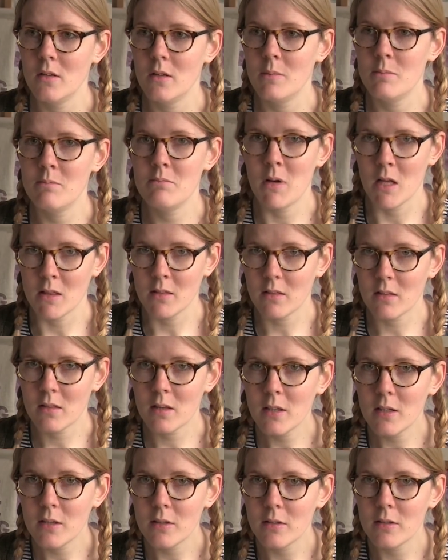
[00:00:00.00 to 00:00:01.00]
month,
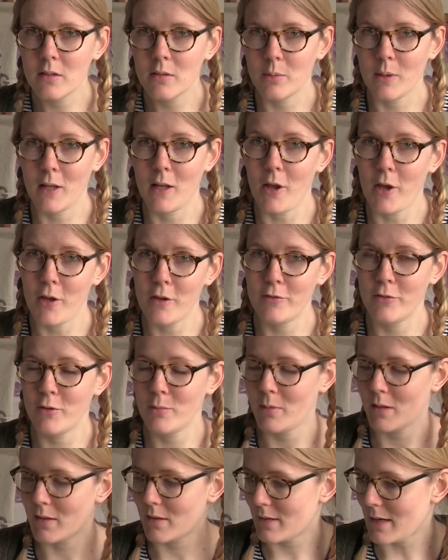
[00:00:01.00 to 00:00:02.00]
well, over a
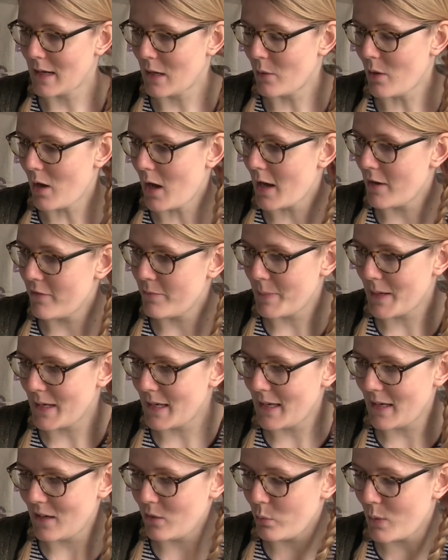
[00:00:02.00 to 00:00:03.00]
month now, I've been
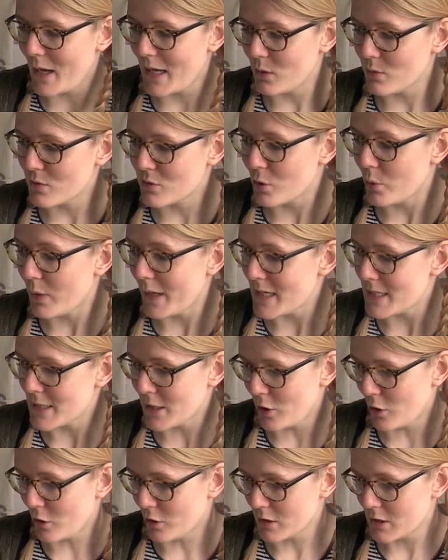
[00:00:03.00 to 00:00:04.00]
in Wales quite a
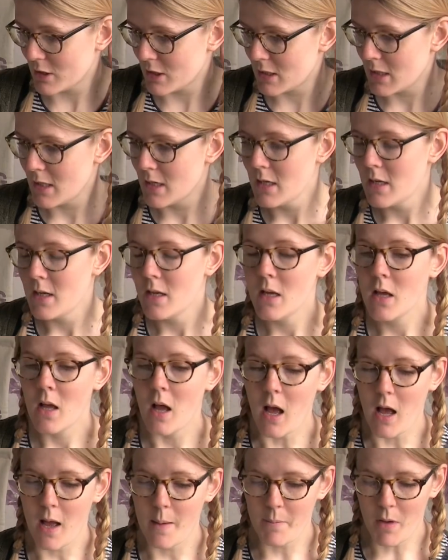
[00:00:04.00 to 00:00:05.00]
lot.
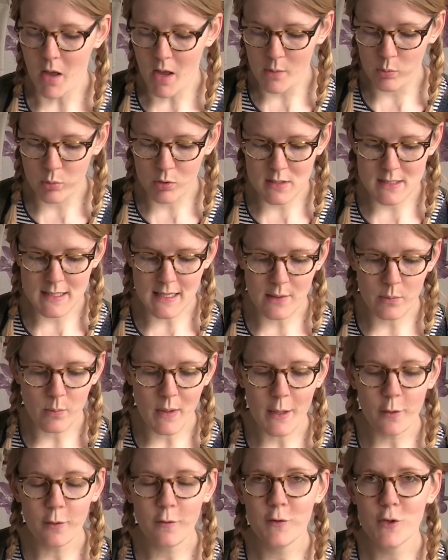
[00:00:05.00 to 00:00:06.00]
I was in
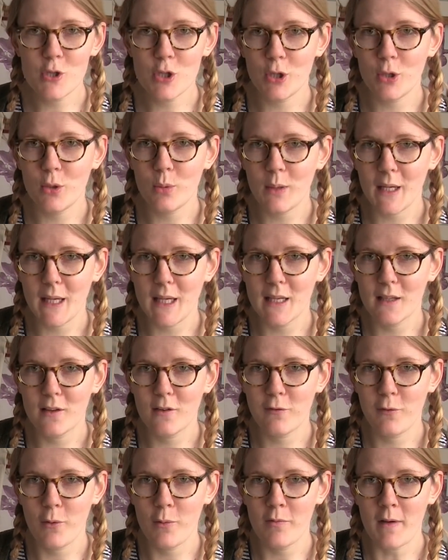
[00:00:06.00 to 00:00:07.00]
Wales for 2 weeks
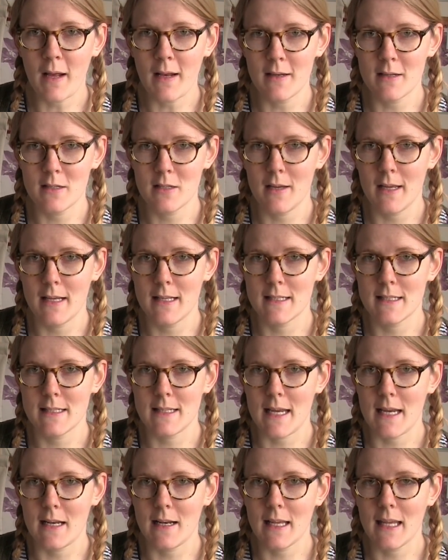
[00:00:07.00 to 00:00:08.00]
from Valentine's
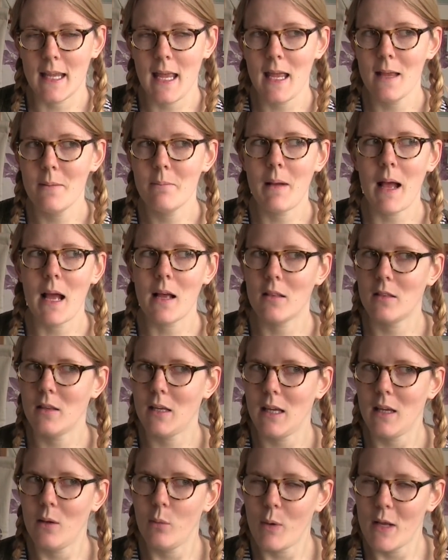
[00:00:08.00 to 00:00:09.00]
Day, and I came back
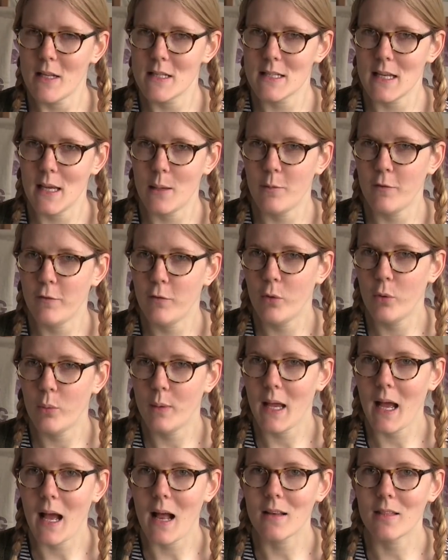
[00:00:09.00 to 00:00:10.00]
the Wednesday before we
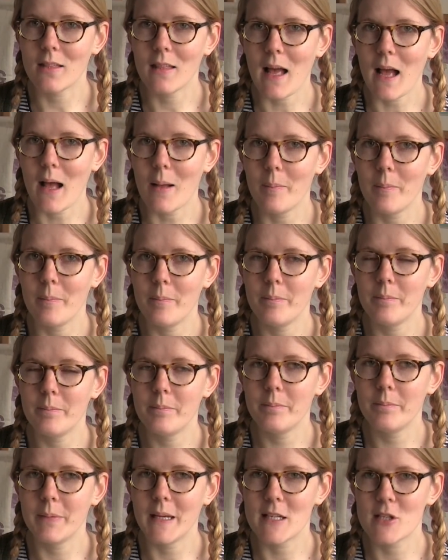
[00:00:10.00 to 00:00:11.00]
had that
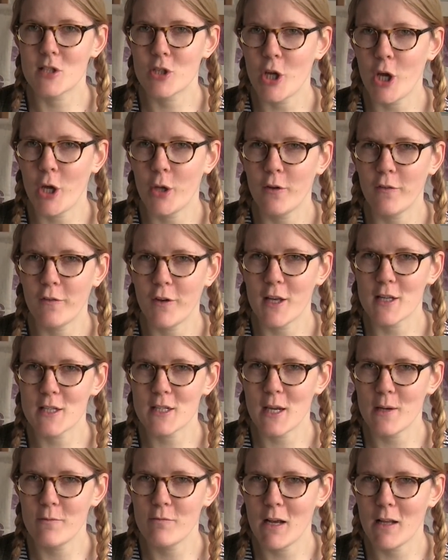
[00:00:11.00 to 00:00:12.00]
big snow the first
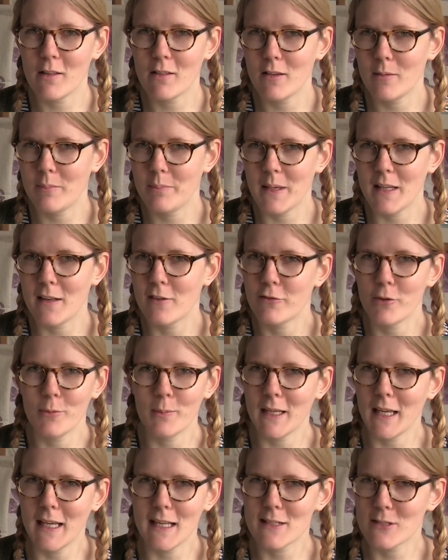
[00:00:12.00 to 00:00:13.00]
time round, the beast from
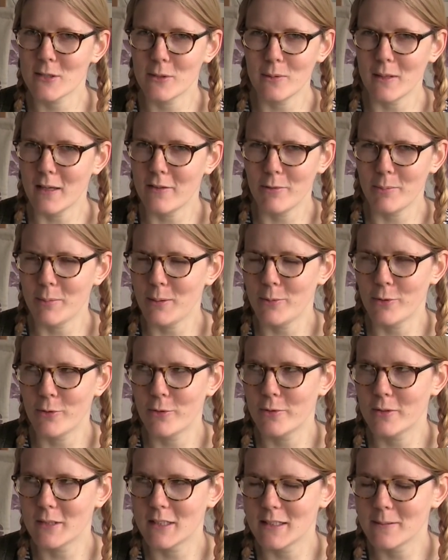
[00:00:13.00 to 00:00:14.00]
the east or whatever people
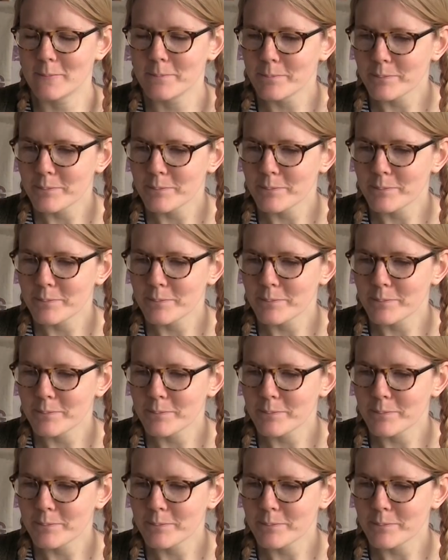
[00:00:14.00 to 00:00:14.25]
called it.